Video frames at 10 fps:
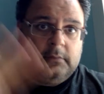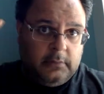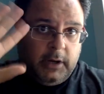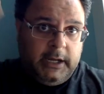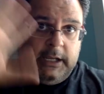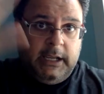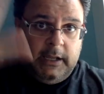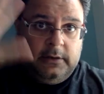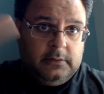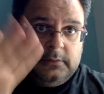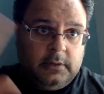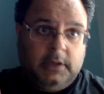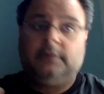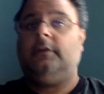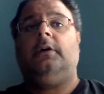right hand,
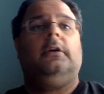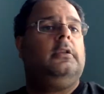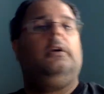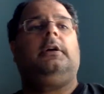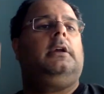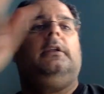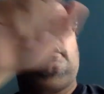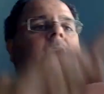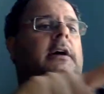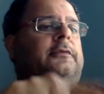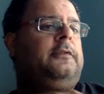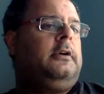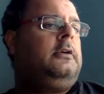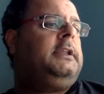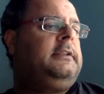right? So you're looking left,
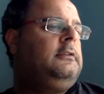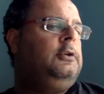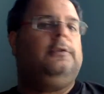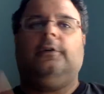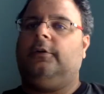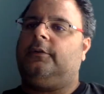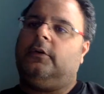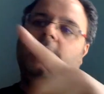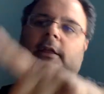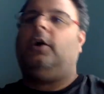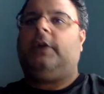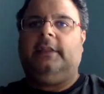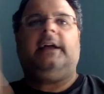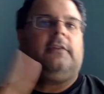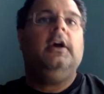so that's loser. So, okay,
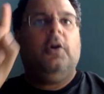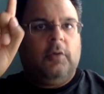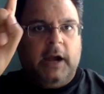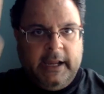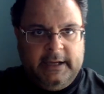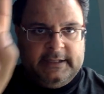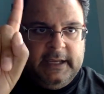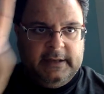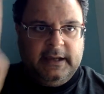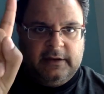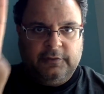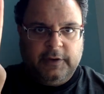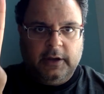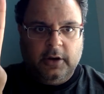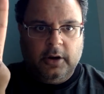that's a right index
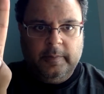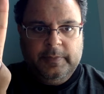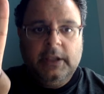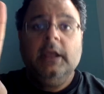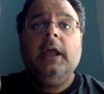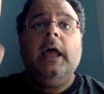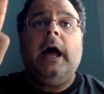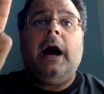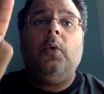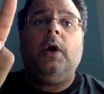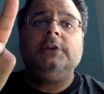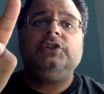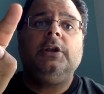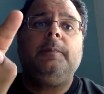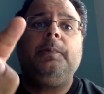finger. I want
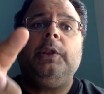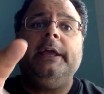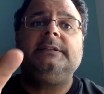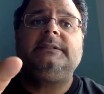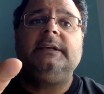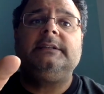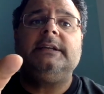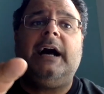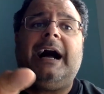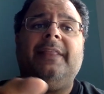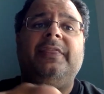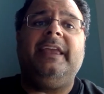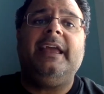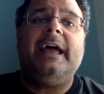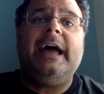you to place it on
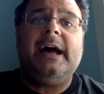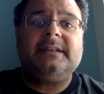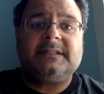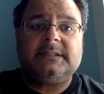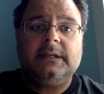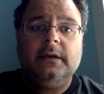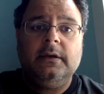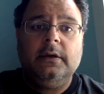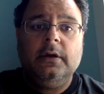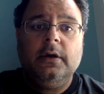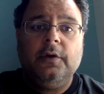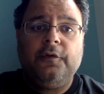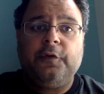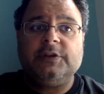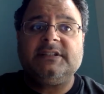the S
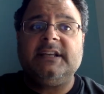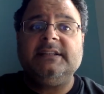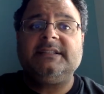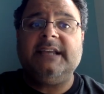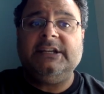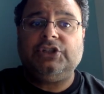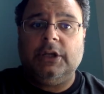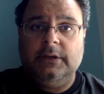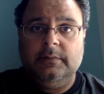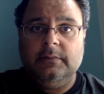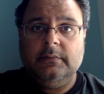for sensation,